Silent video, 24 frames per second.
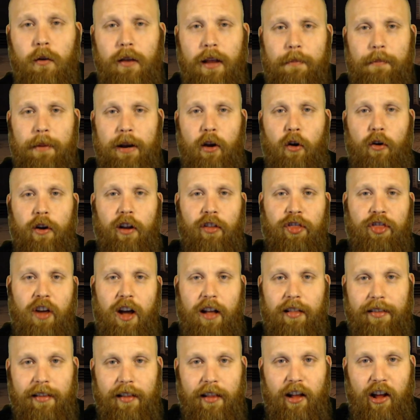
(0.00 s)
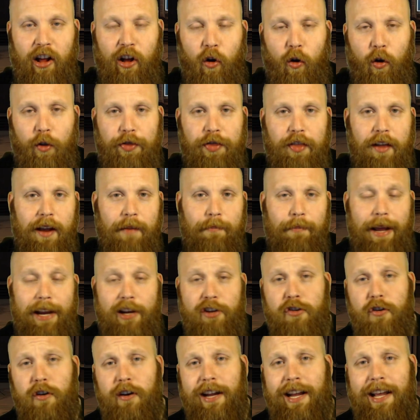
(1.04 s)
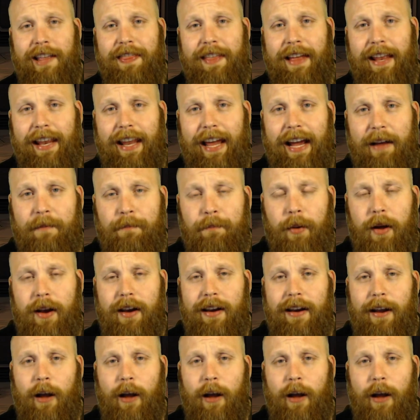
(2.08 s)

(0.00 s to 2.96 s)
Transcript: Let me know your thoughts on the whole thing. Make sure you hit that like button.